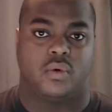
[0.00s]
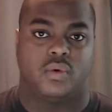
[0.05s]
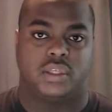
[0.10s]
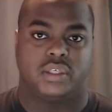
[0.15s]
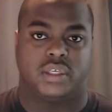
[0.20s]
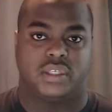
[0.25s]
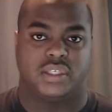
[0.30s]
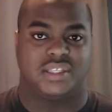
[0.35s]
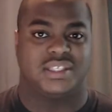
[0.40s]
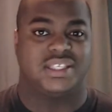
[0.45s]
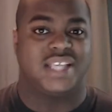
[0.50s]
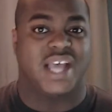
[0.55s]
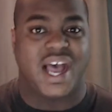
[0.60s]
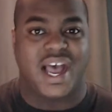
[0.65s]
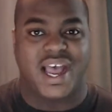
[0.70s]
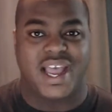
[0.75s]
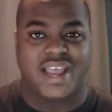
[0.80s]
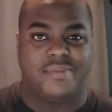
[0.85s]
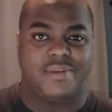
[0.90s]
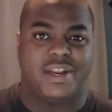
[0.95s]
which is a
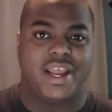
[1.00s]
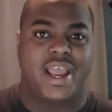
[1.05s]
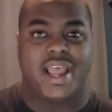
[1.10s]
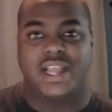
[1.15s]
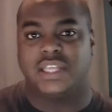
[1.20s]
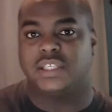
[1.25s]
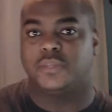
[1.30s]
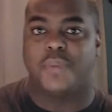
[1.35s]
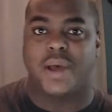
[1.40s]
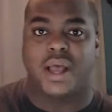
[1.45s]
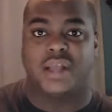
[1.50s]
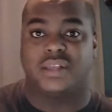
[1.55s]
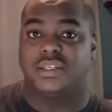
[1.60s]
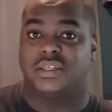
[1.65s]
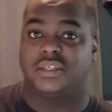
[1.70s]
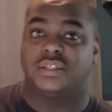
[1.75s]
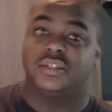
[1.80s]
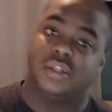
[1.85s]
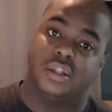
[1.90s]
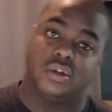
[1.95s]
timed Xbox
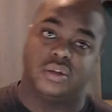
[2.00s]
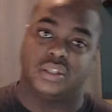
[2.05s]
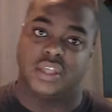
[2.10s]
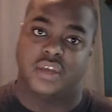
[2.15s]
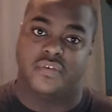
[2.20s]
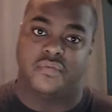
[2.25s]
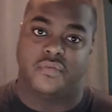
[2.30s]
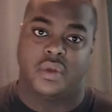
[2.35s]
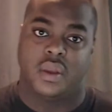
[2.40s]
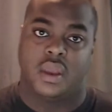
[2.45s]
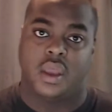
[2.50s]
exclusive.